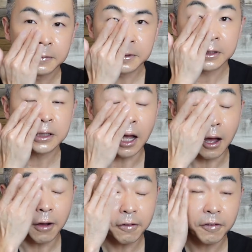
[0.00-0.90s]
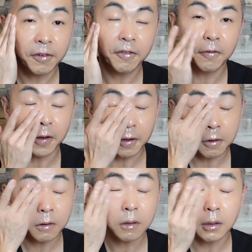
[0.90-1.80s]
soft
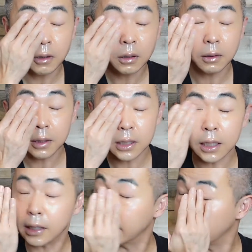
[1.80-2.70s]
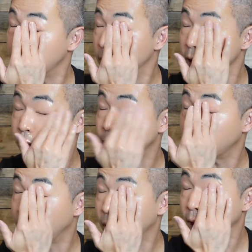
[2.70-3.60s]
feel. Let's see, can I get around
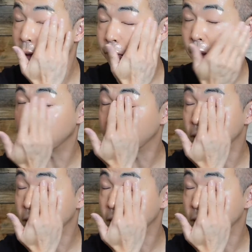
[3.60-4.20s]
the eye area?